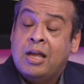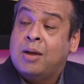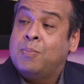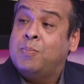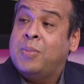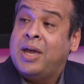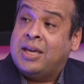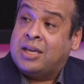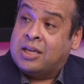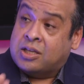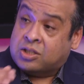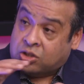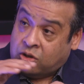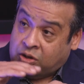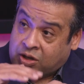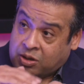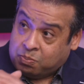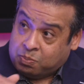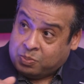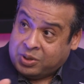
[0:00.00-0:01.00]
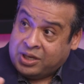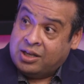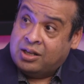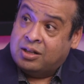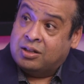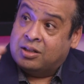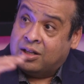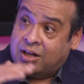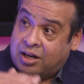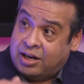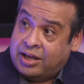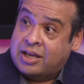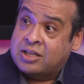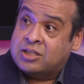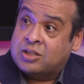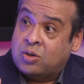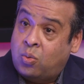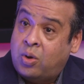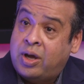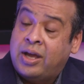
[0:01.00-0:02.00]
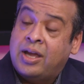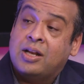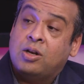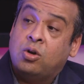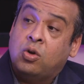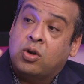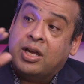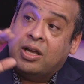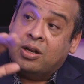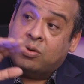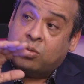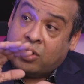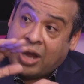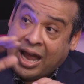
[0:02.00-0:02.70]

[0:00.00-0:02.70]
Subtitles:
make it so you can peel the layers away and look at